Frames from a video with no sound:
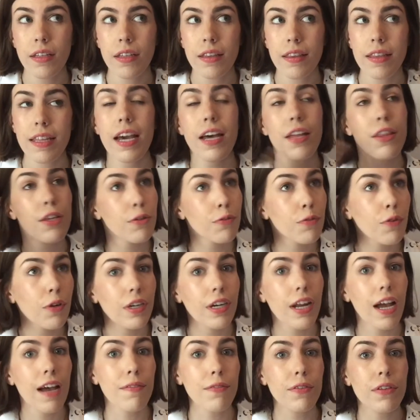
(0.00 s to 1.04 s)
The other 4
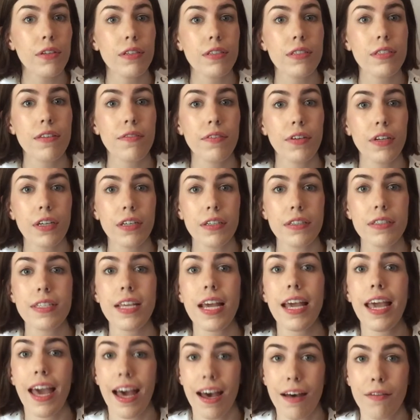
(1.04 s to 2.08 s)
novels of hers I
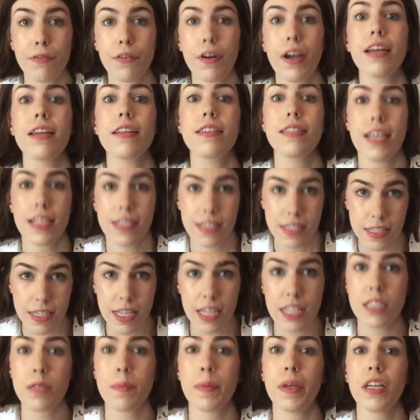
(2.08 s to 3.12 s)
have read: Sense and
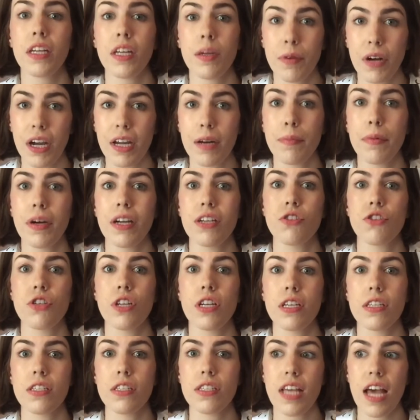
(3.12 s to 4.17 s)
Sensibility, Pride and
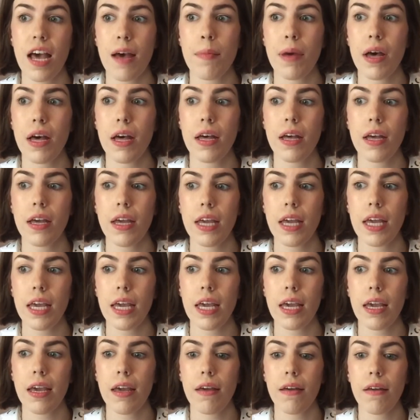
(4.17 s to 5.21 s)
Prejudice, Emma,
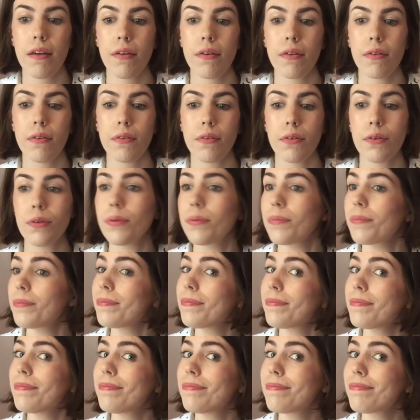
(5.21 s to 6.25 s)
and
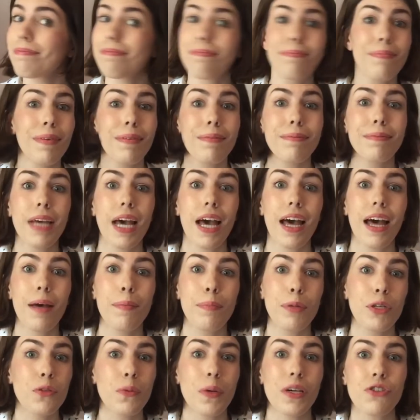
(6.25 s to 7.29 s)

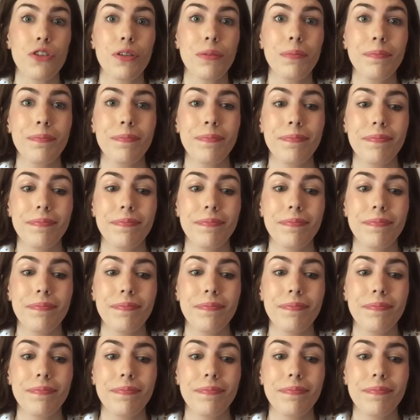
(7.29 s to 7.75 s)
Persuasion.